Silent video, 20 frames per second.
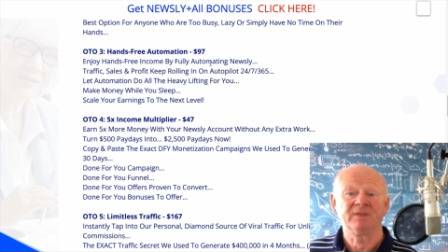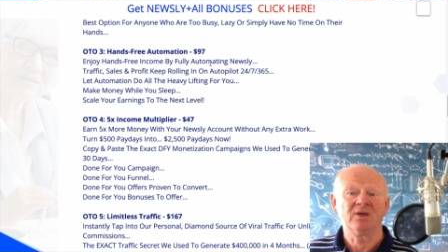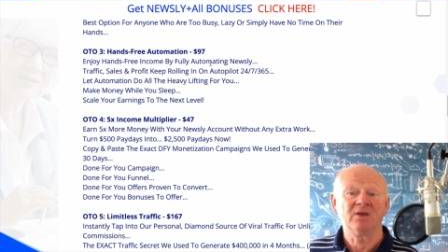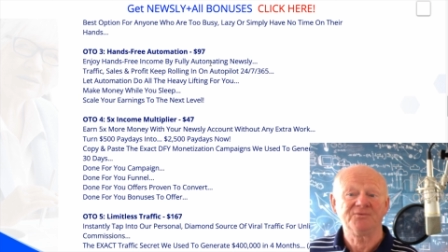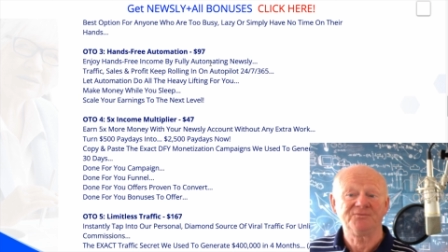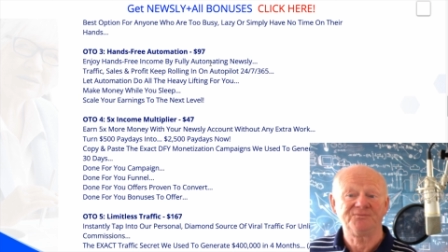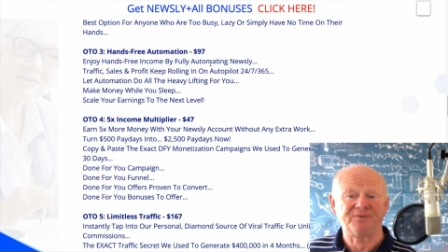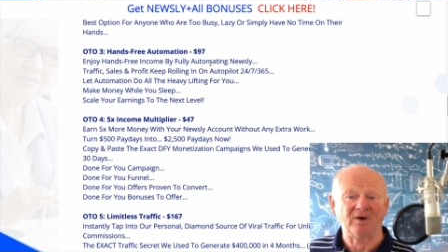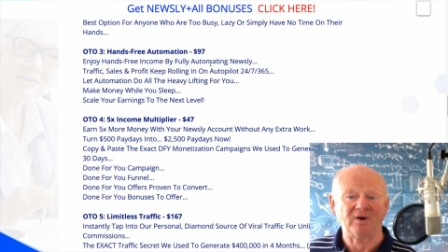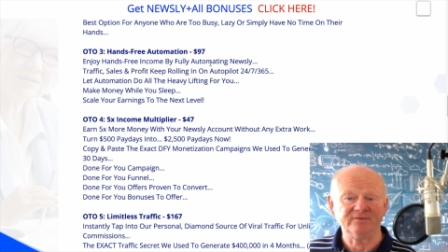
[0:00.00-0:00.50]

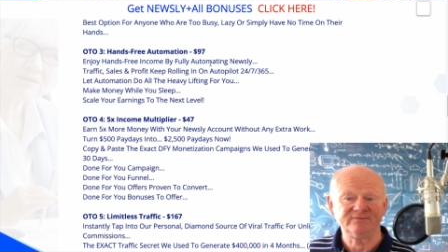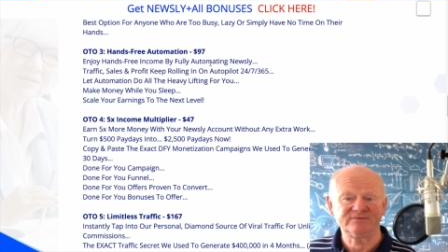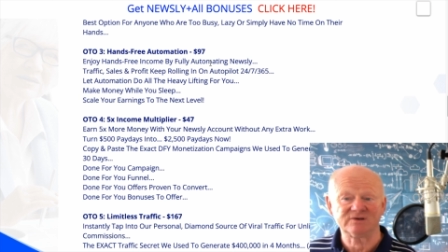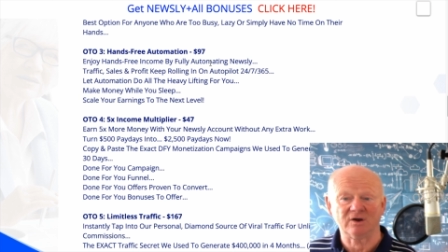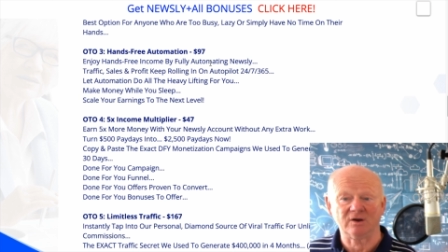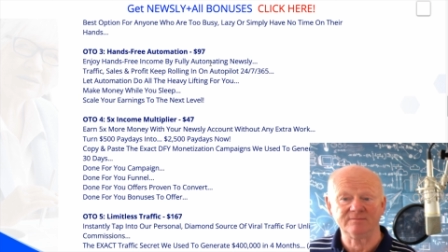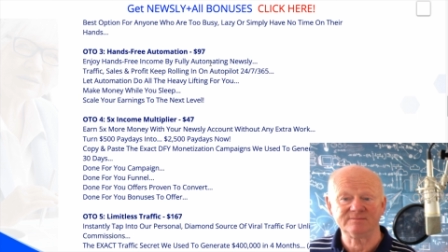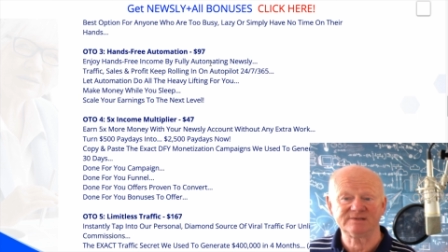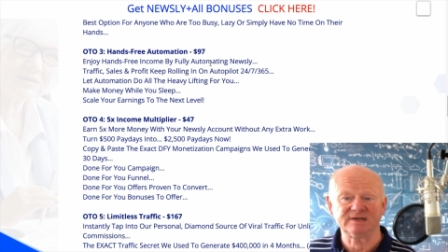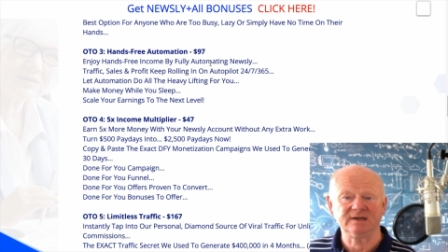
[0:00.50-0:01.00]
Five
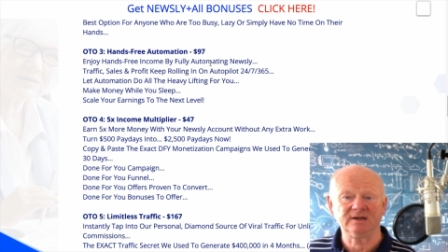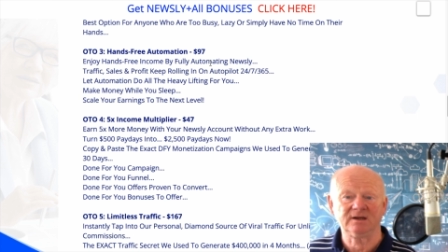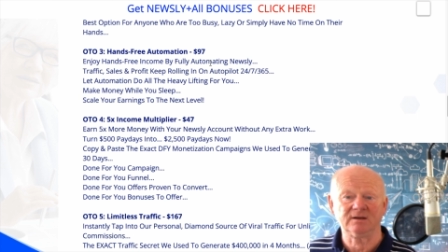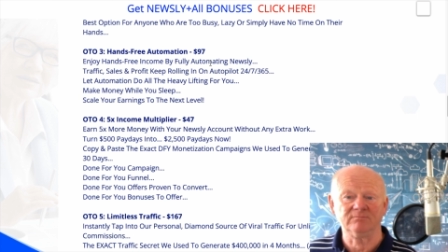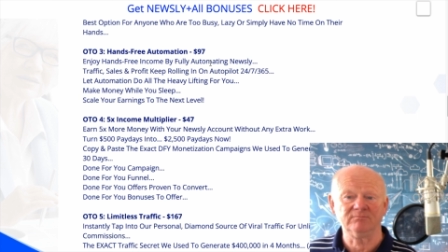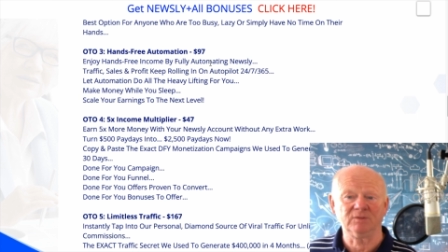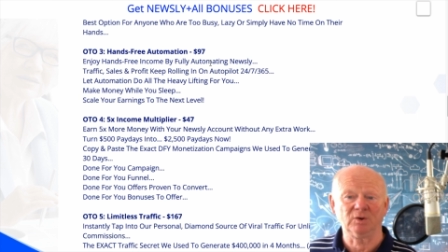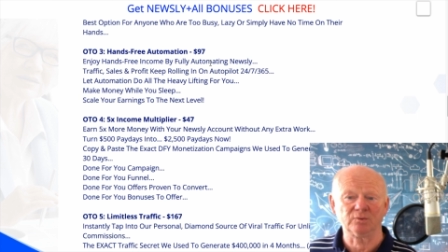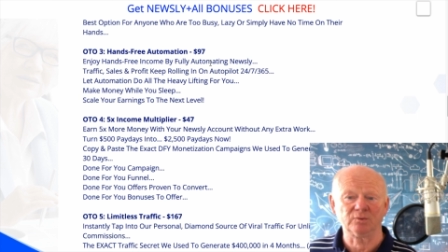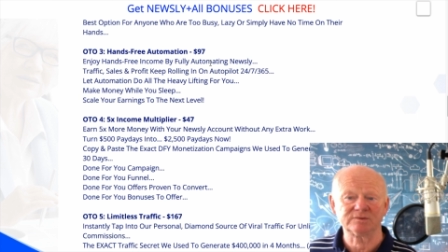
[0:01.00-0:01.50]
times
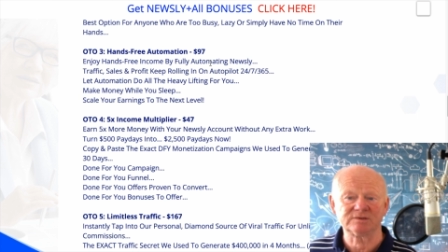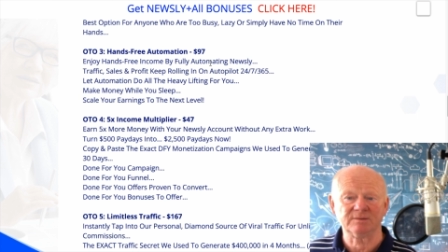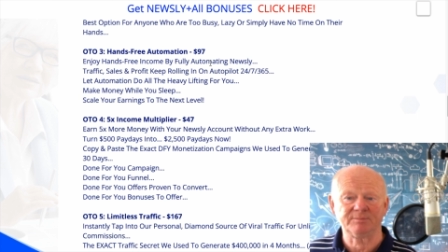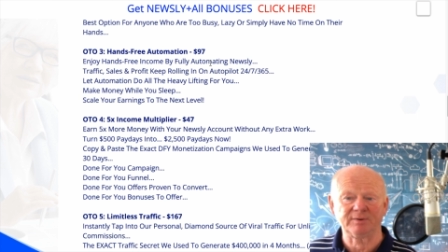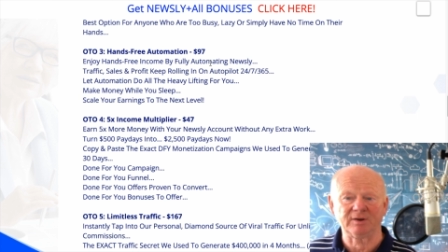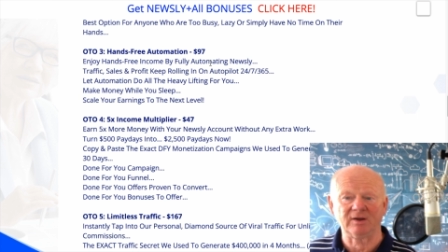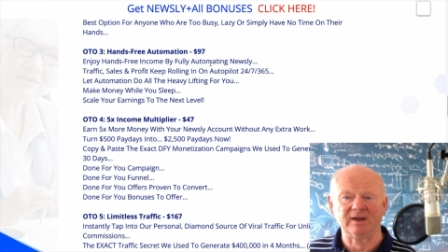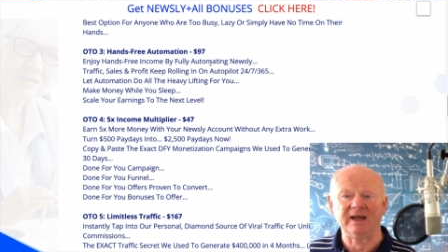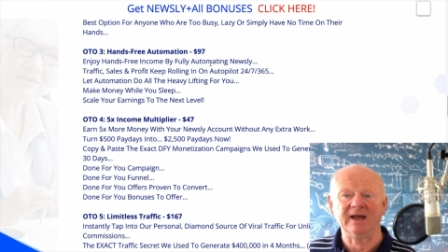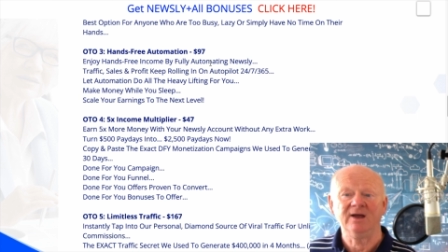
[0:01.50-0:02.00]
income
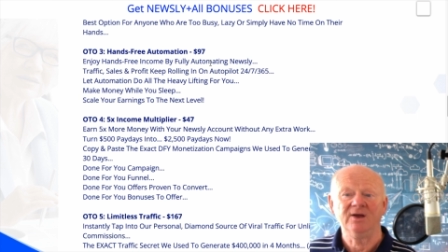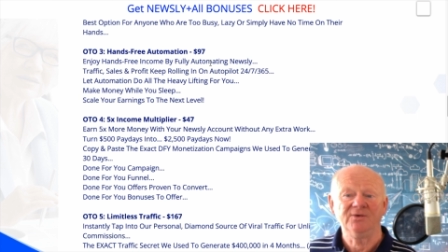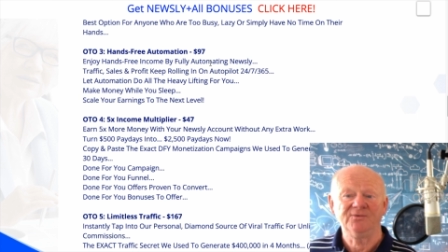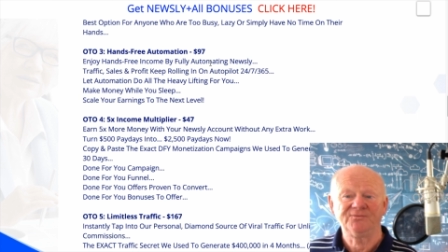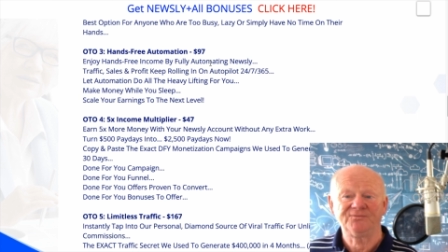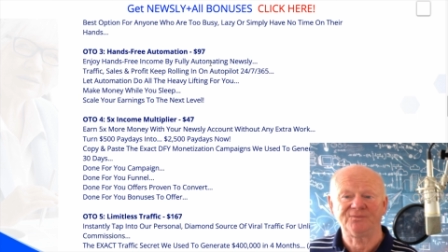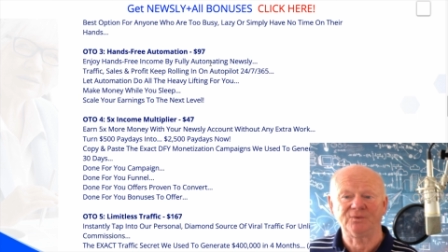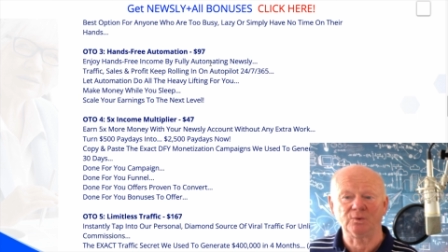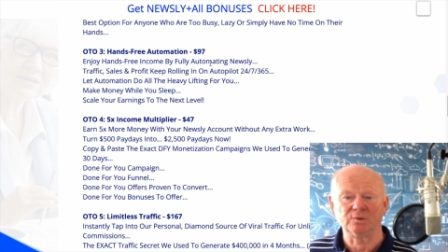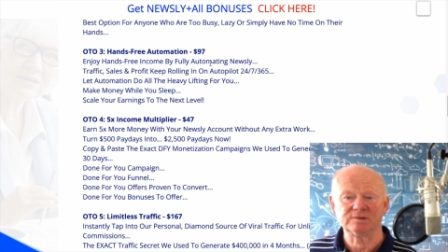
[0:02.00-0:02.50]
multiplier,
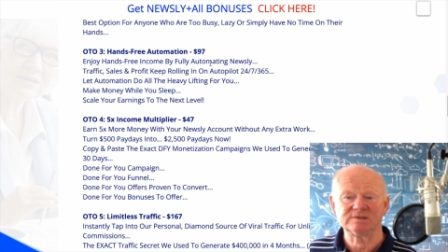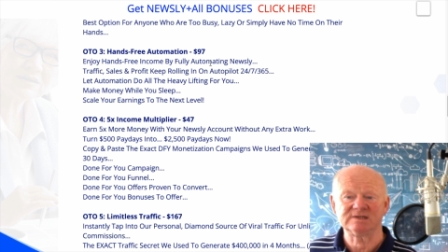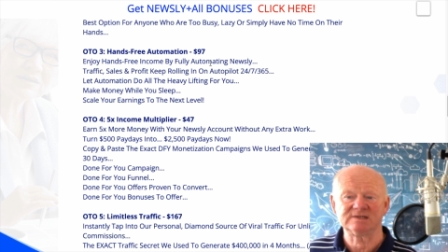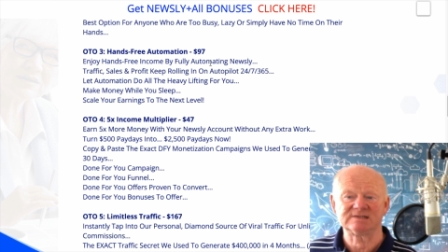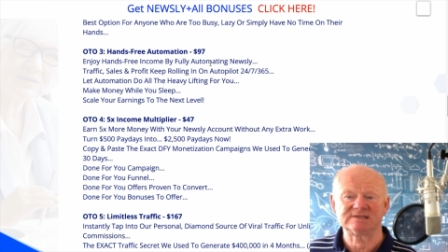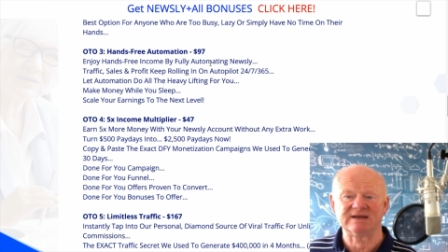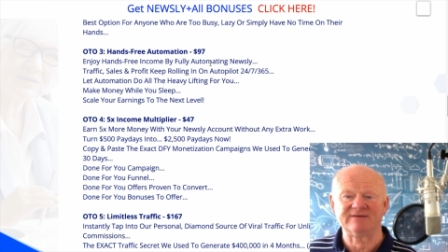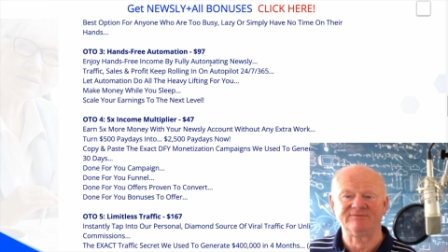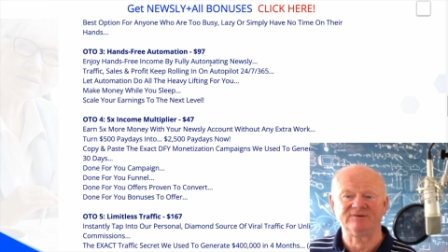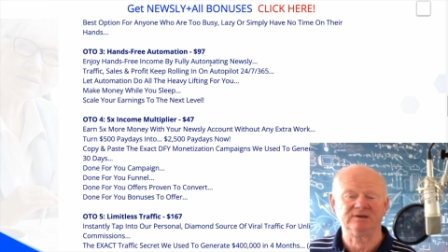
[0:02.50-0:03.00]

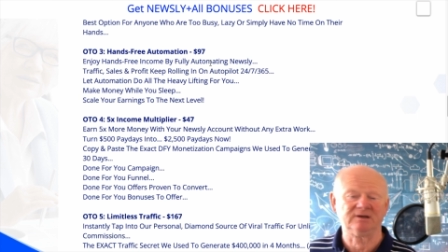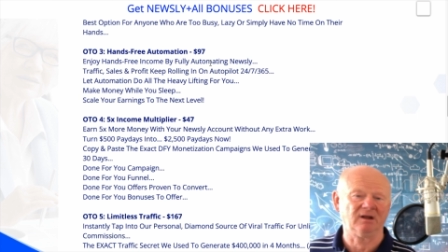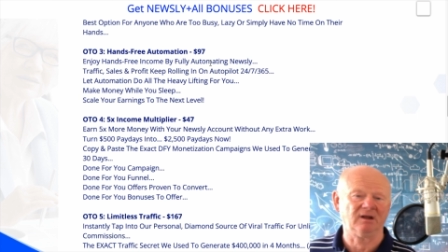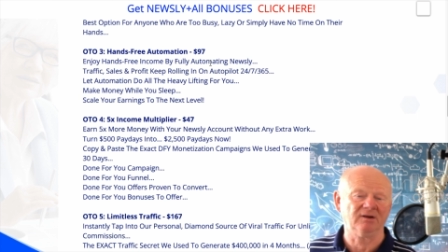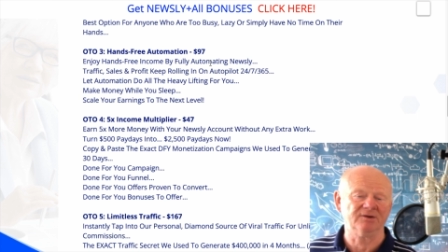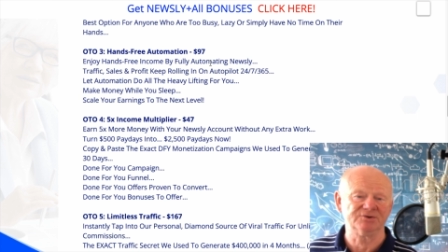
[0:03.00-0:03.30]
$47.